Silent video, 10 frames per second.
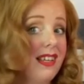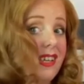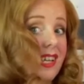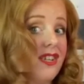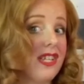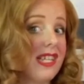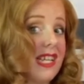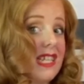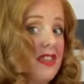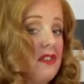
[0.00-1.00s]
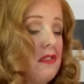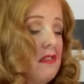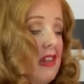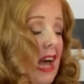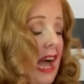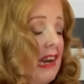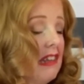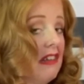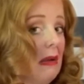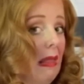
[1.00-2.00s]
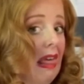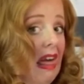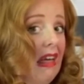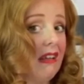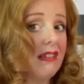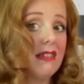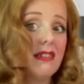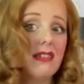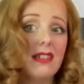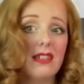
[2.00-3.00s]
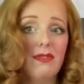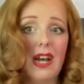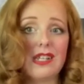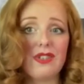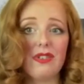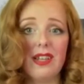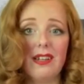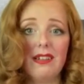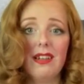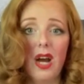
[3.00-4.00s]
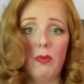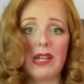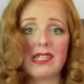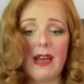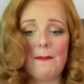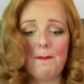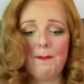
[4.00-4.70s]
It just gets a little flat and a little eh, faster than a wet set.